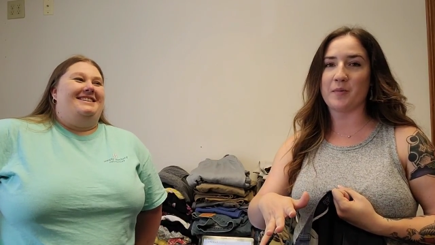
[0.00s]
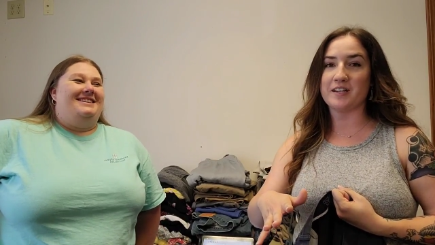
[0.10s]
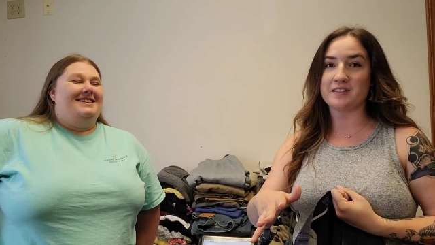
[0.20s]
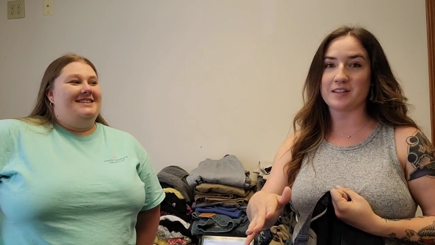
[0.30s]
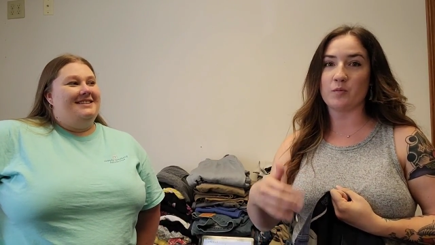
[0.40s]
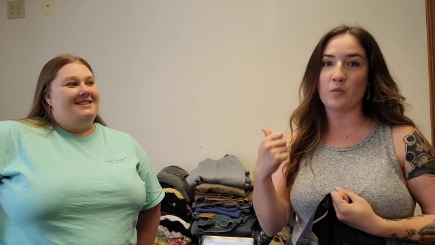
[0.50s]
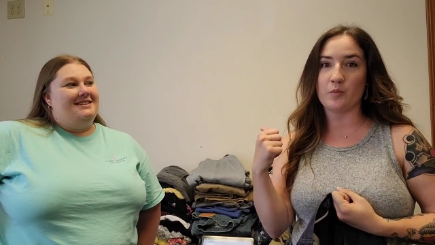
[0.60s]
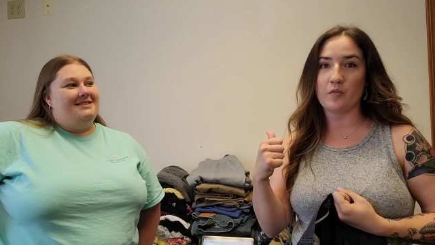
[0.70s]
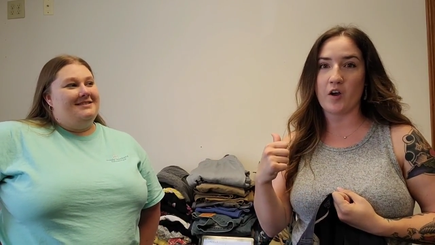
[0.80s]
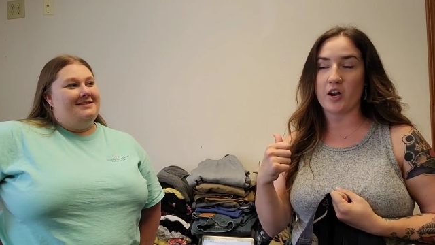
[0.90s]
Speaker 1: men's, then we'll
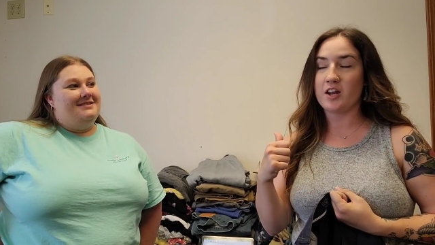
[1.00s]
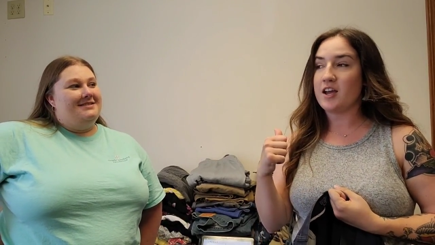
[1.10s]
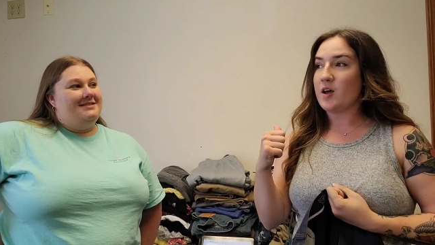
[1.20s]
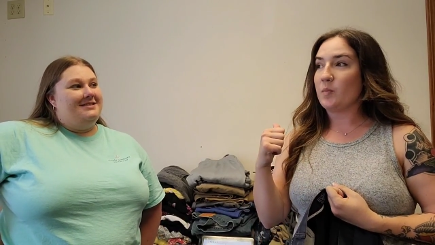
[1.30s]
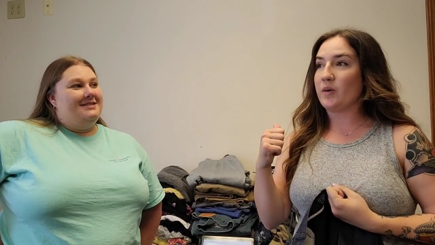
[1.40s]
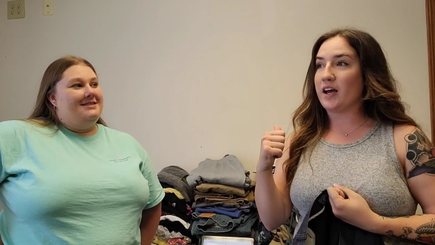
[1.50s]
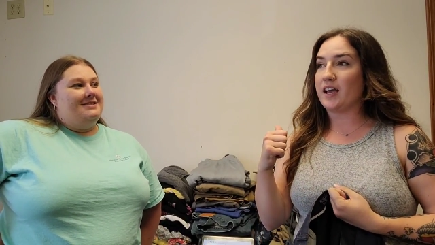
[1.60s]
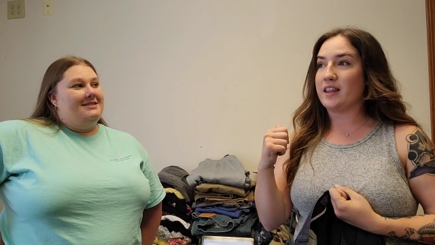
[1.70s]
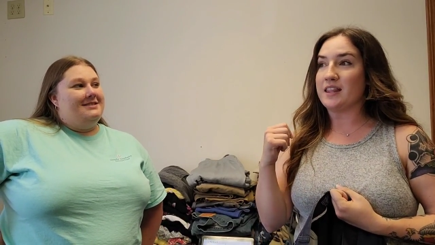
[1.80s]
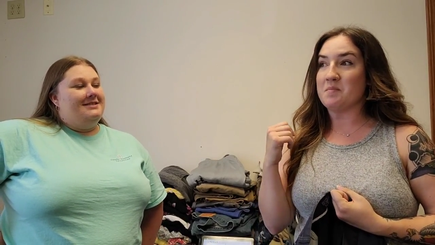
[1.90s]
move on.
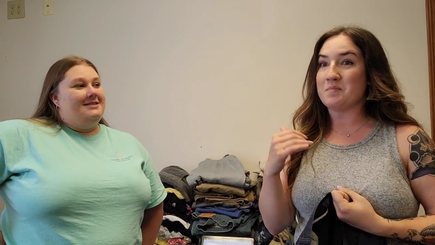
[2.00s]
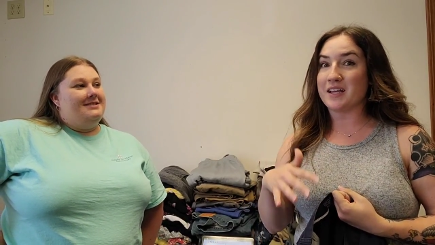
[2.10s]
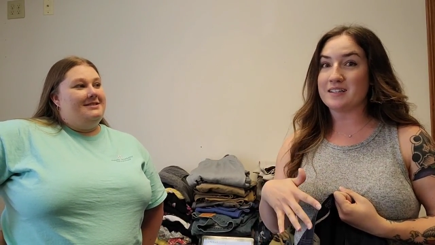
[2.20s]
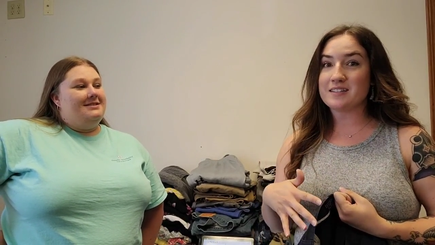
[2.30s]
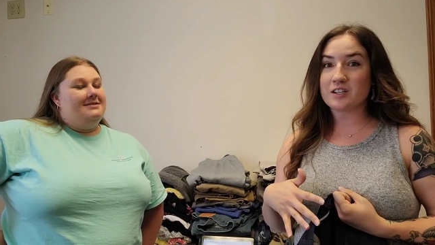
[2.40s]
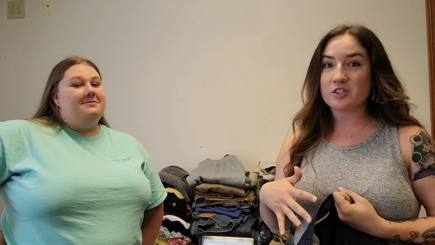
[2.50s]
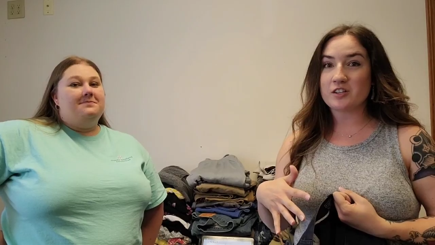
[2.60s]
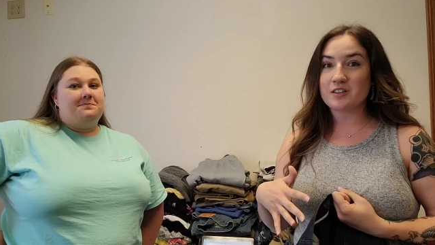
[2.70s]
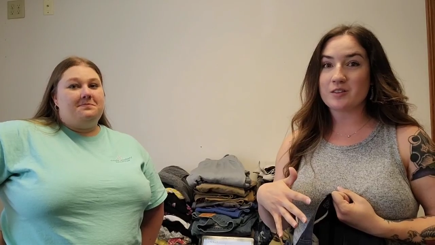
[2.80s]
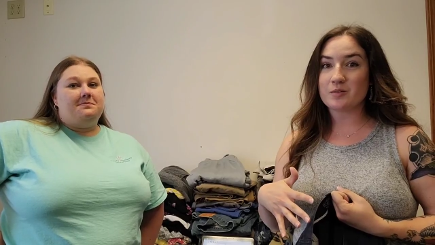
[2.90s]
But the men's section
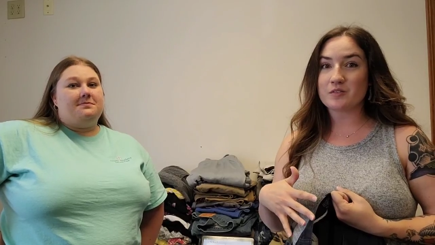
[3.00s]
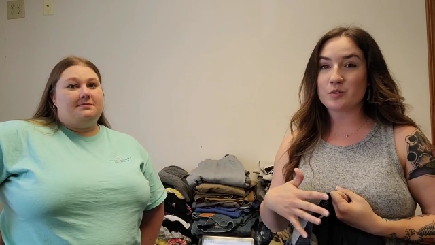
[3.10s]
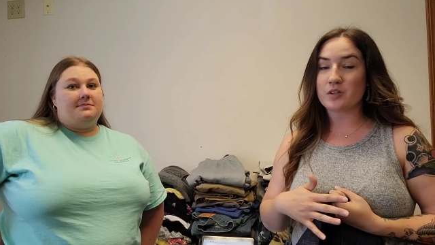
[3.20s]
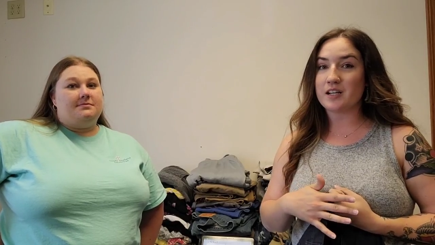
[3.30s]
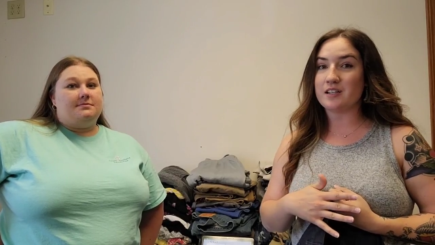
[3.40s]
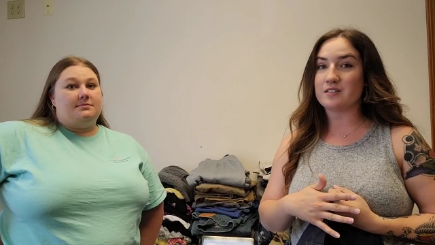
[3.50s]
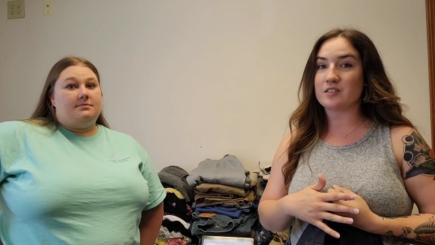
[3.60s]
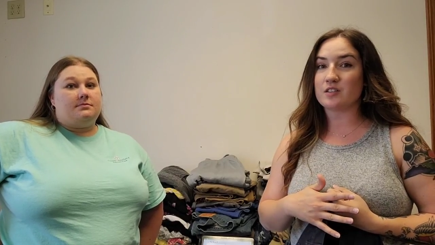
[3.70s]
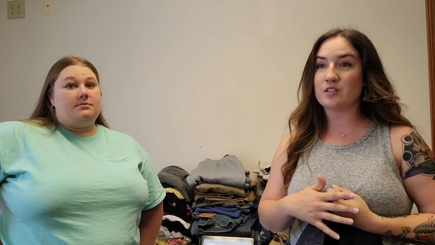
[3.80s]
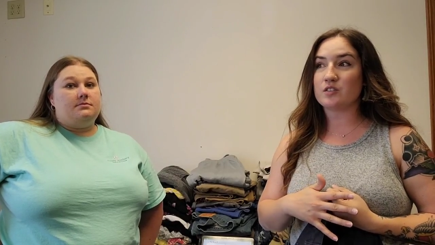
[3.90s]
at the thrift store is
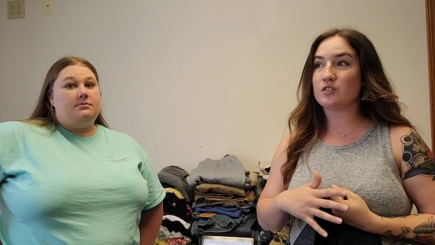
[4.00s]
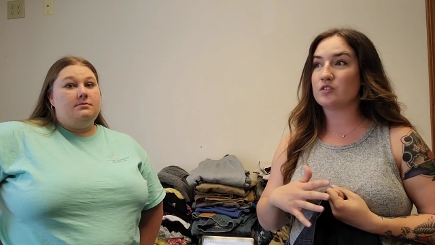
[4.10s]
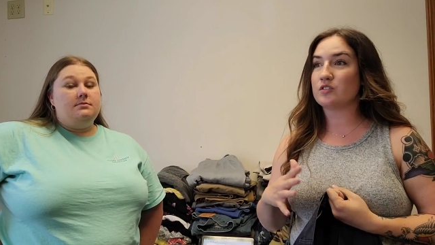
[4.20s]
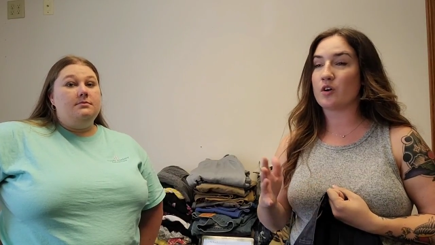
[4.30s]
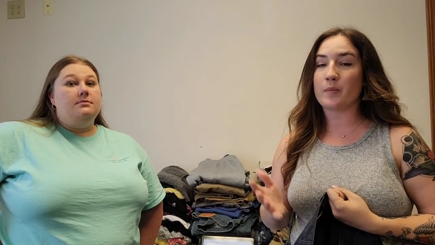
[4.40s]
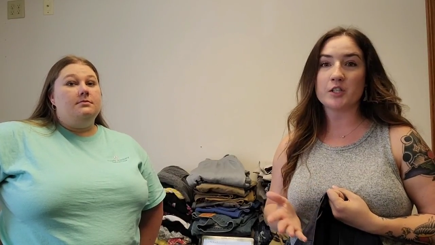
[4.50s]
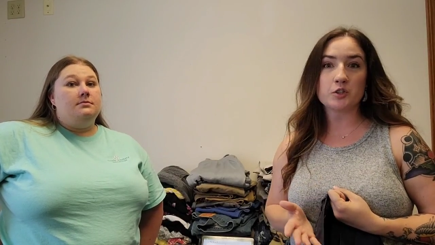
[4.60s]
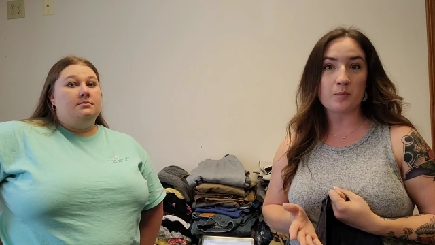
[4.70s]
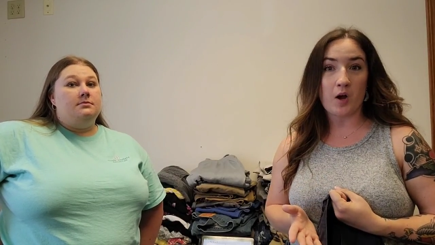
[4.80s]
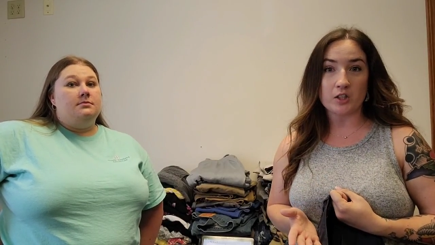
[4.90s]
so much
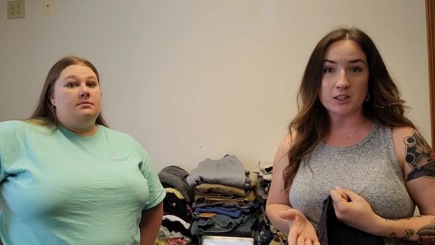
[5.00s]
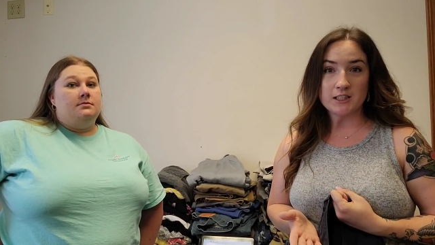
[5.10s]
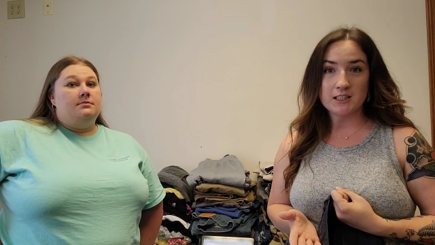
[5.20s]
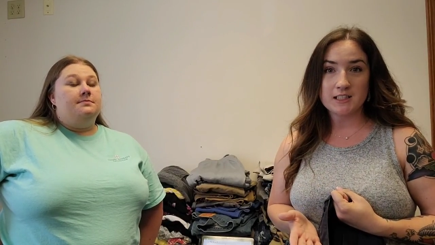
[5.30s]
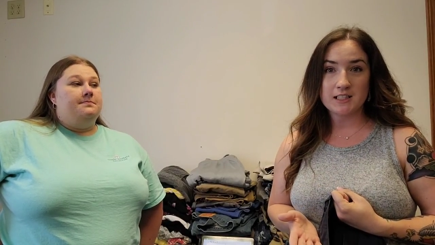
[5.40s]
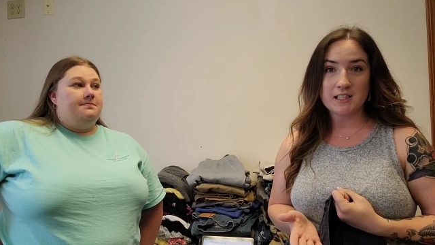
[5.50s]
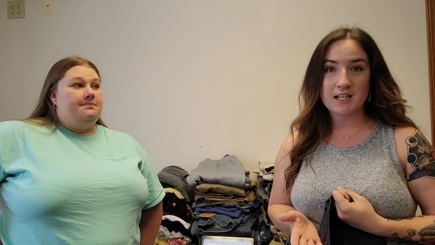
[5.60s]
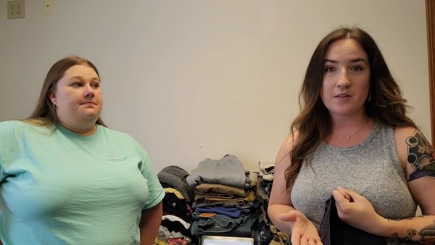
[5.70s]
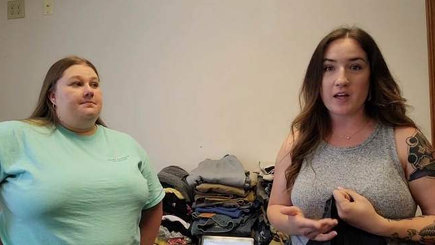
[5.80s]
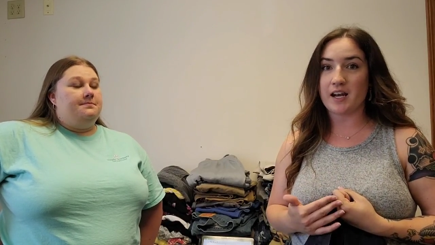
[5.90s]
smaller mm -hmm.
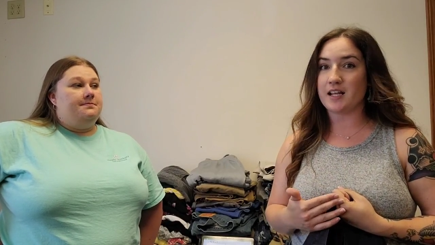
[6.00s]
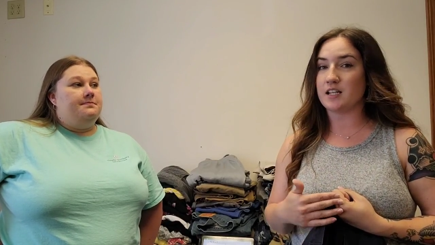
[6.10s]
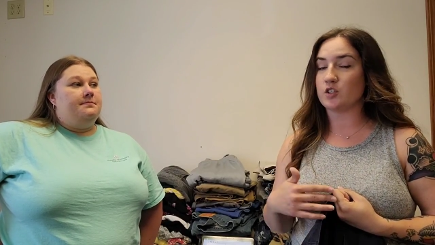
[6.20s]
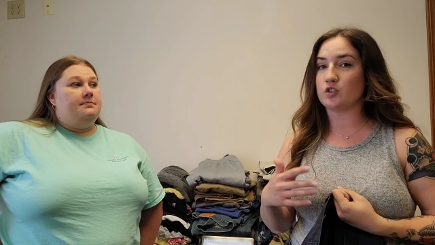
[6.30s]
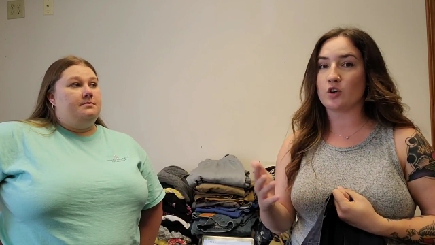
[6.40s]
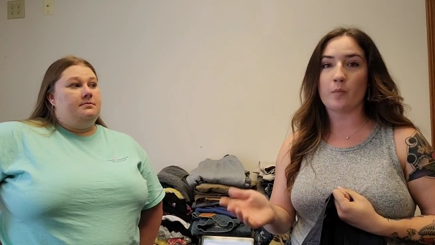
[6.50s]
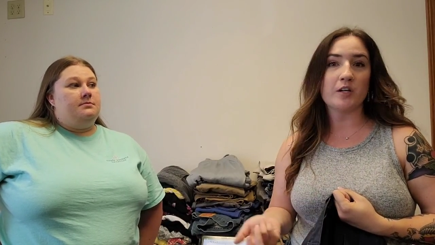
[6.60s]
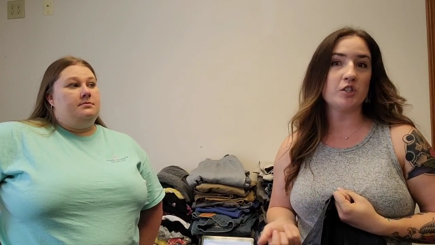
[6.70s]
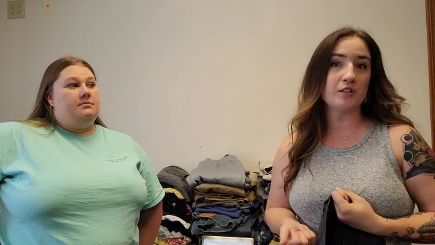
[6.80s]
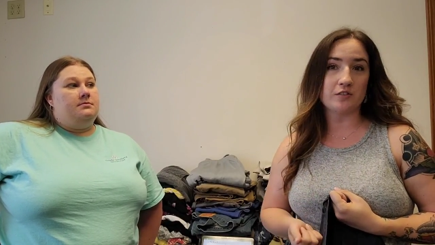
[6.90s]
that it is so
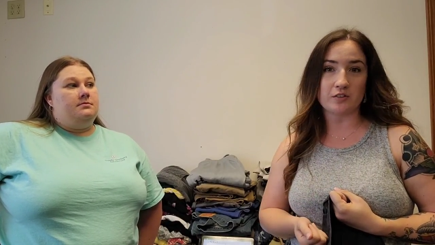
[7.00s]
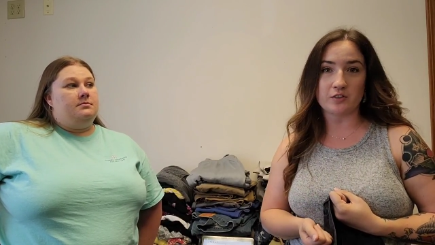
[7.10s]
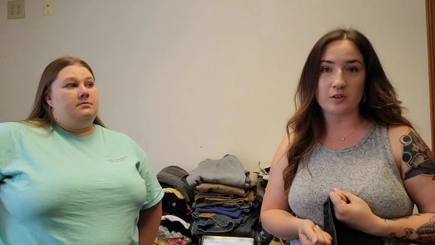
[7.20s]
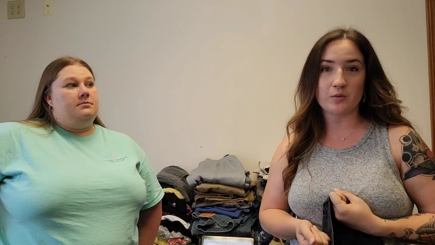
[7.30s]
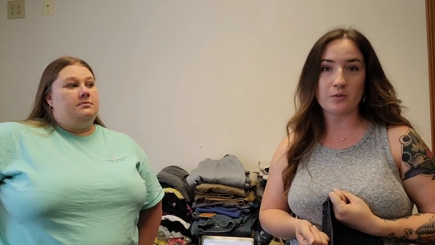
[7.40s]
much easier to go